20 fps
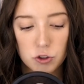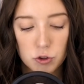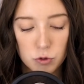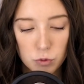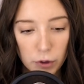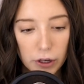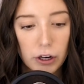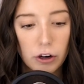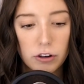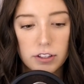
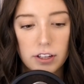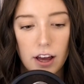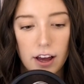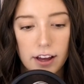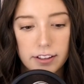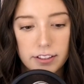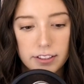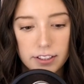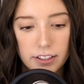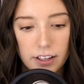triggers
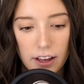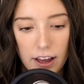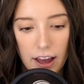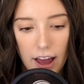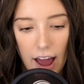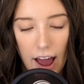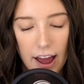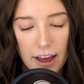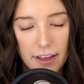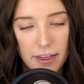us.
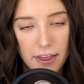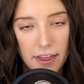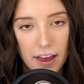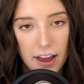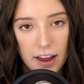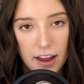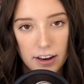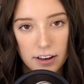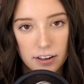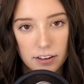And
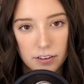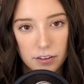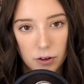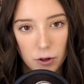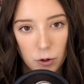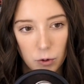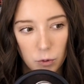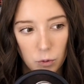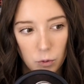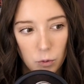then
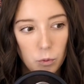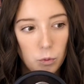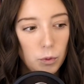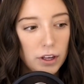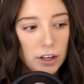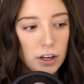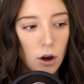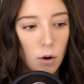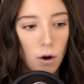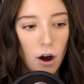
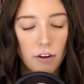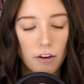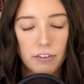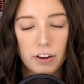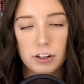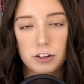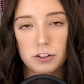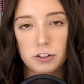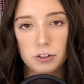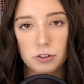we go off
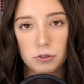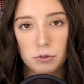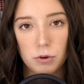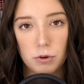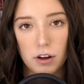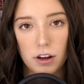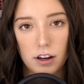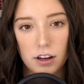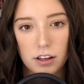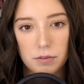and do
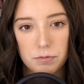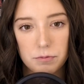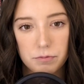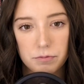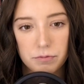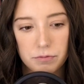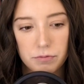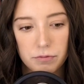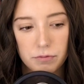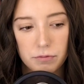
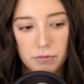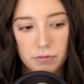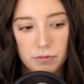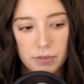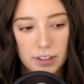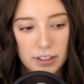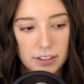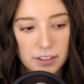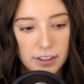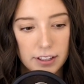
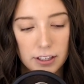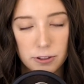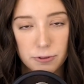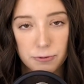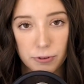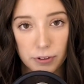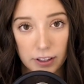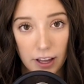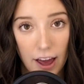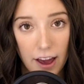these things
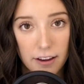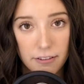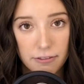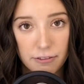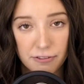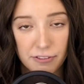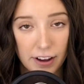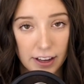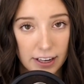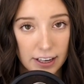for life,
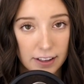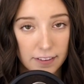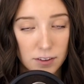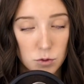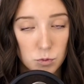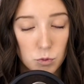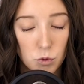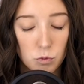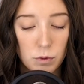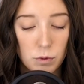fighting in
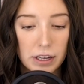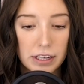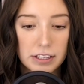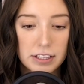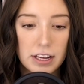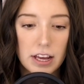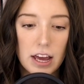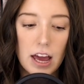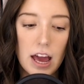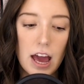this
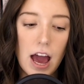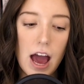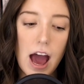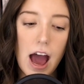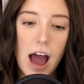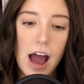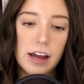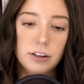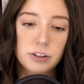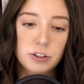movement.
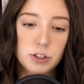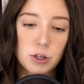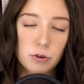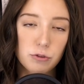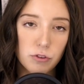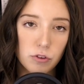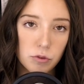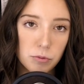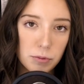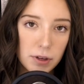And so
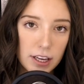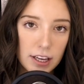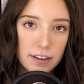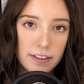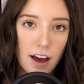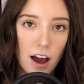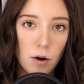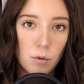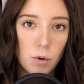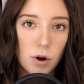for me,
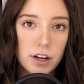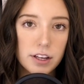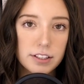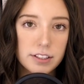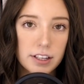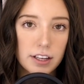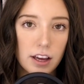that was